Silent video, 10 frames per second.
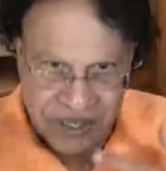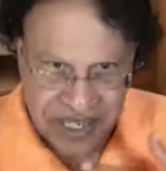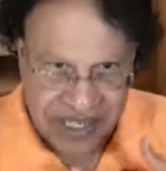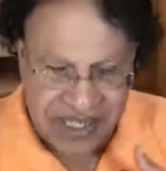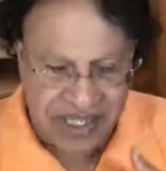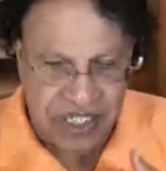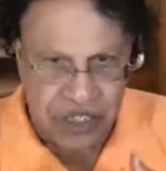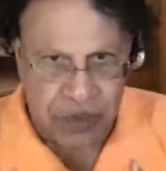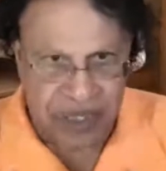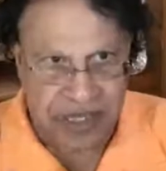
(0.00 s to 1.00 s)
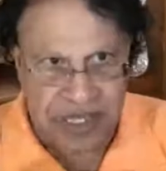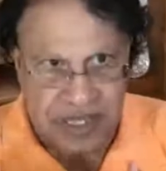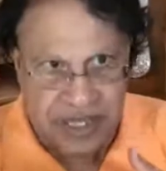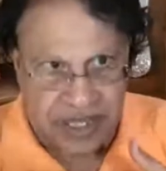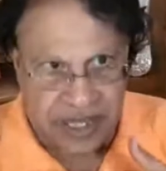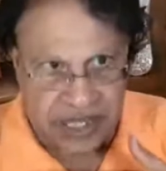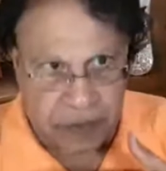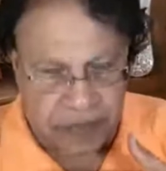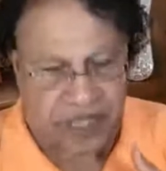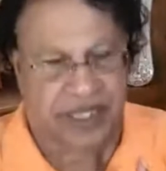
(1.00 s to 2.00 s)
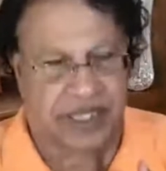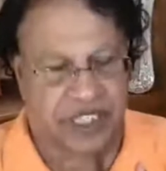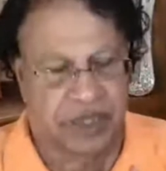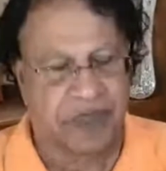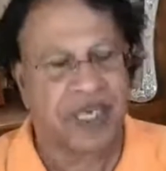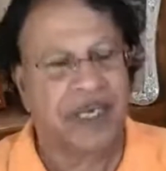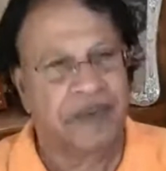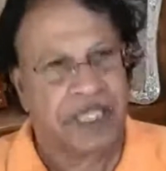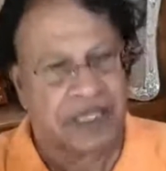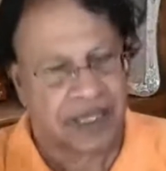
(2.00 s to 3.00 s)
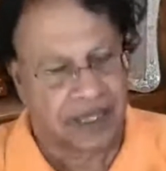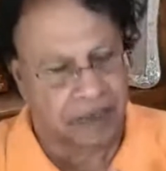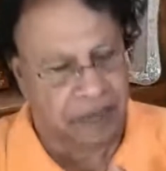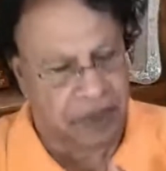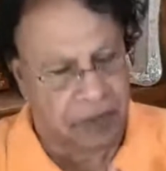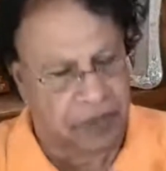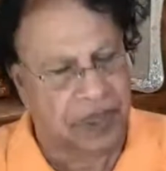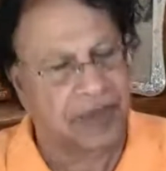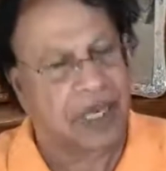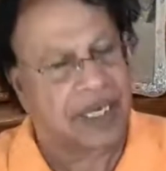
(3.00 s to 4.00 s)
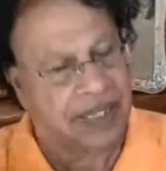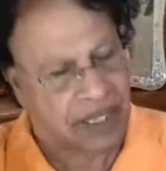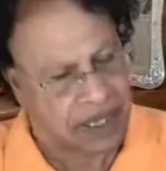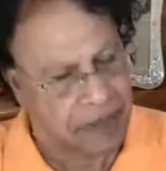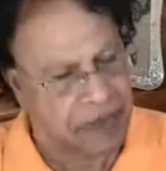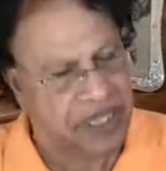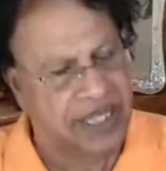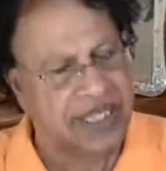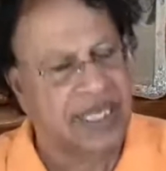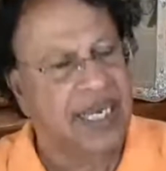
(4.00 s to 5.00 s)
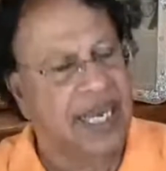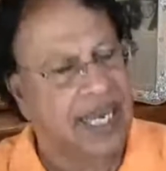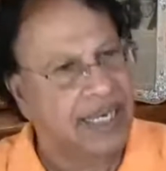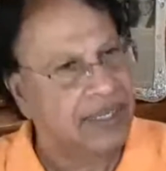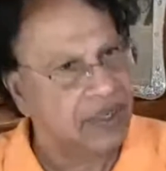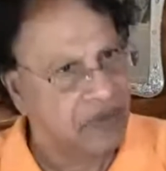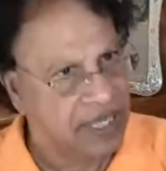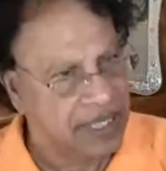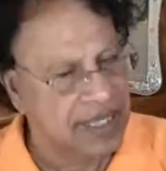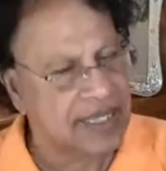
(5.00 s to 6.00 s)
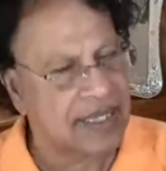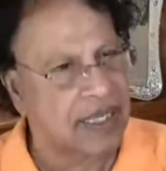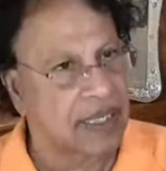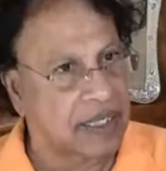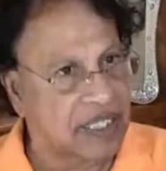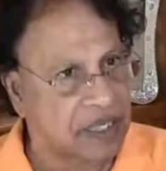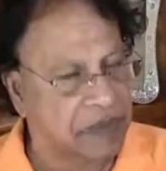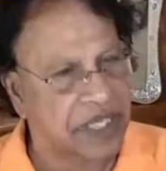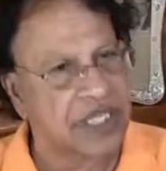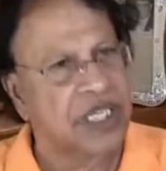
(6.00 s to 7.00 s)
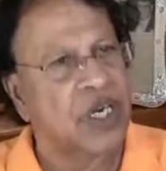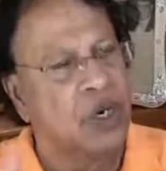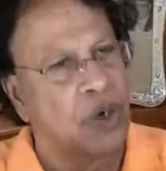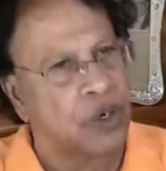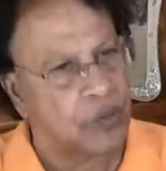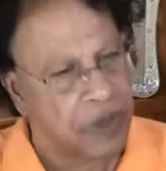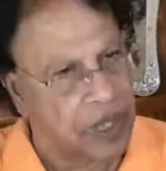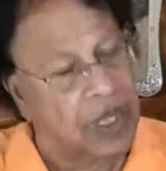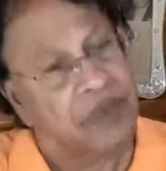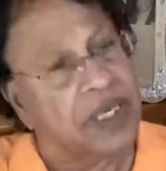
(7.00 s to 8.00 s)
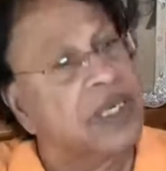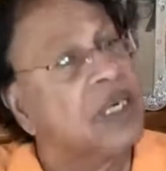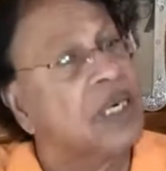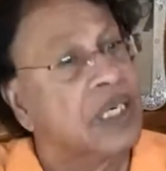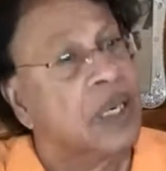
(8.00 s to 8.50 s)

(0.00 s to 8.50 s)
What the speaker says: Needs to be a strategic partnership with people, other companies, and various customers, or even